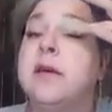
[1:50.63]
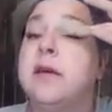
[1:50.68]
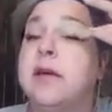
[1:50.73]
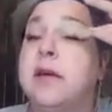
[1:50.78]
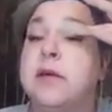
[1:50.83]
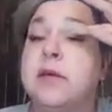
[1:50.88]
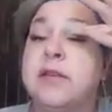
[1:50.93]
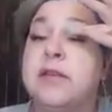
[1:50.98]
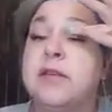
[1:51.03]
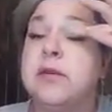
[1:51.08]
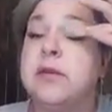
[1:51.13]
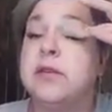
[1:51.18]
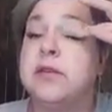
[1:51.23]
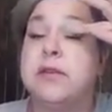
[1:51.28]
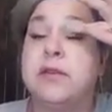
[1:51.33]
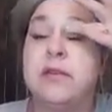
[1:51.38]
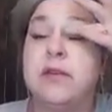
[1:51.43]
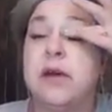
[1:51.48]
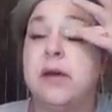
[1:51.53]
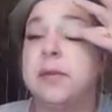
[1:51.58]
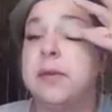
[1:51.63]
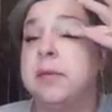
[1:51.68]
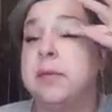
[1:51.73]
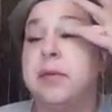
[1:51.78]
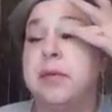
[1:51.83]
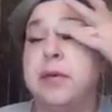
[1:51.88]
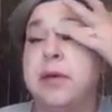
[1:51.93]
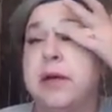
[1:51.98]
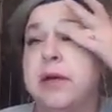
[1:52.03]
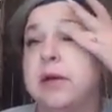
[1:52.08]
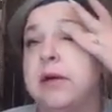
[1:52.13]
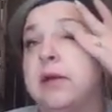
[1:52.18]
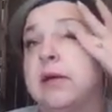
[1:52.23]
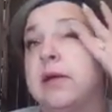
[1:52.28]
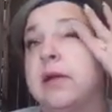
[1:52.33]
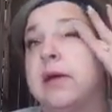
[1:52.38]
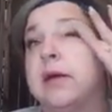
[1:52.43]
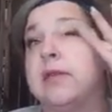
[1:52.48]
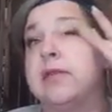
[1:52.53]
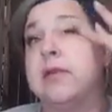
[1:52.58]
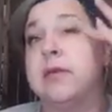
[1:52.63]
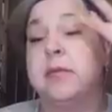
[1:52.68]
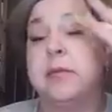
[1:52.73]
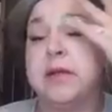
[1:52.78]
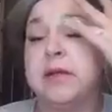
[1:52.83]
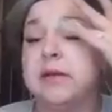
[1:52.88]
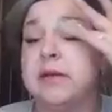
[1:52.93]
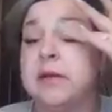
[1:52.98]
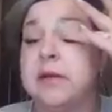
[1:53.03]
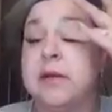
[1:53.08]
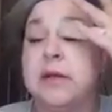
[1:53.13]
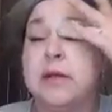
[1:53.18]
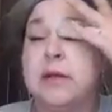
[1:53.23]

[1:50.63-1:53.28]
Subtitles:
I was to a stopping point on a lot of them, and